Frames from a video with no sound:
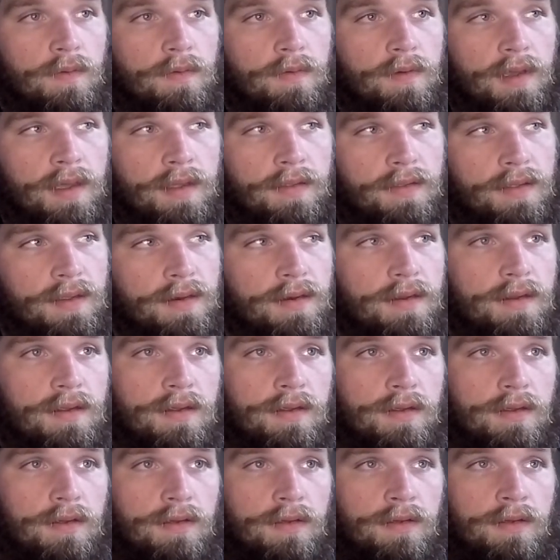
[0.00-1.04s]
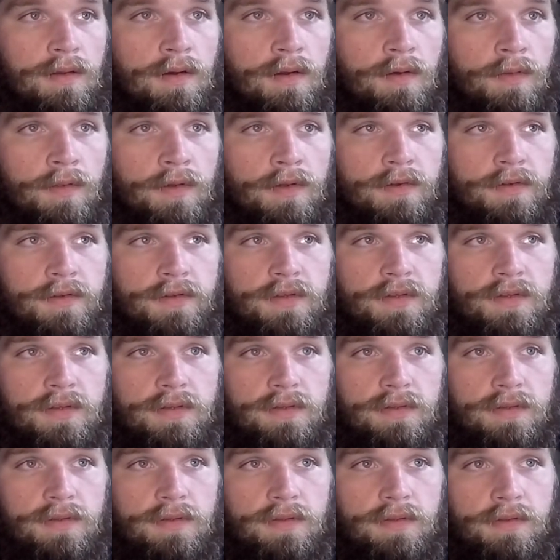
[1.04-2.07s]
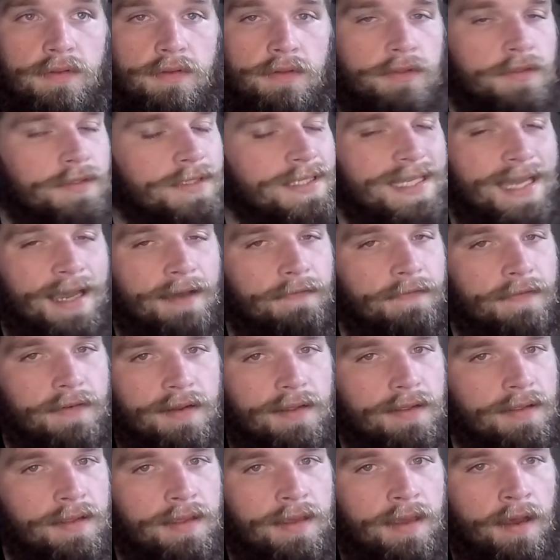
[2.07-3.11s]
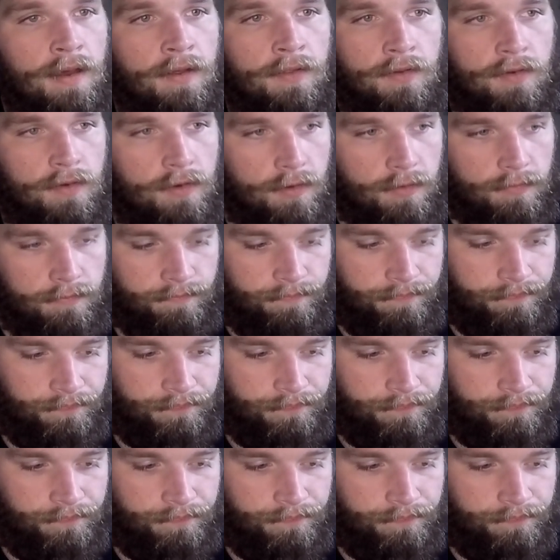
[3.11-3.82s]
And then there's definitely other